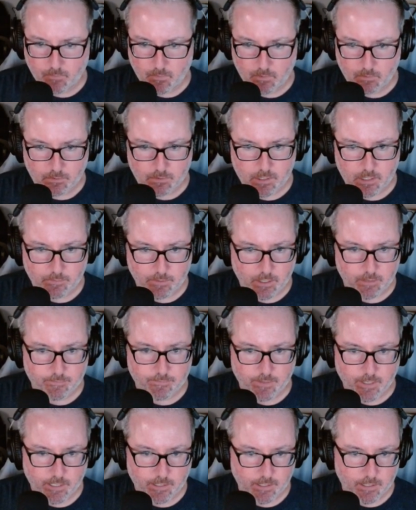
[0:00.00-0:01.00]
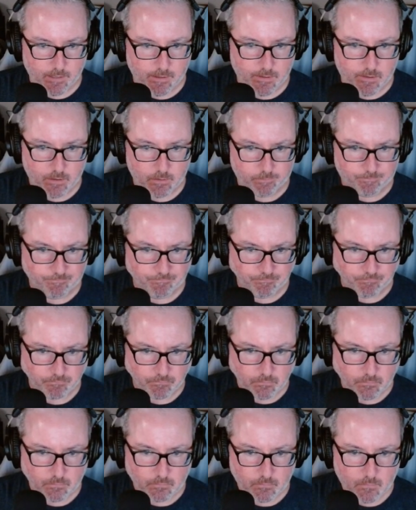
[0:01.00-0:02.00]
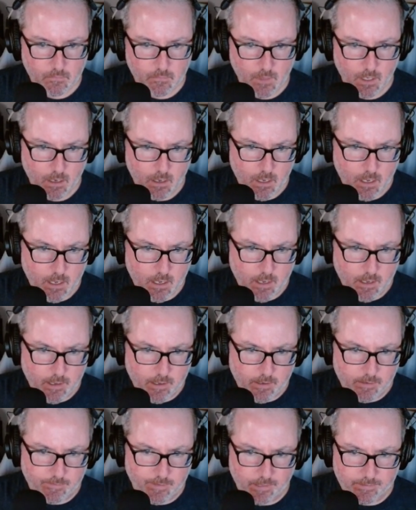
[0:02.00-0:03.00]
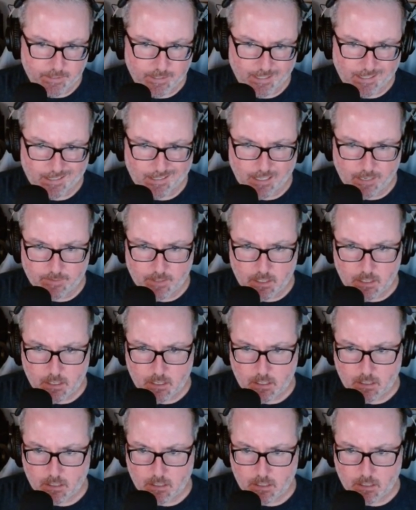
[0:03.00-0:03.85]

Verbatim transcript: We'll see if we can find anything. 567.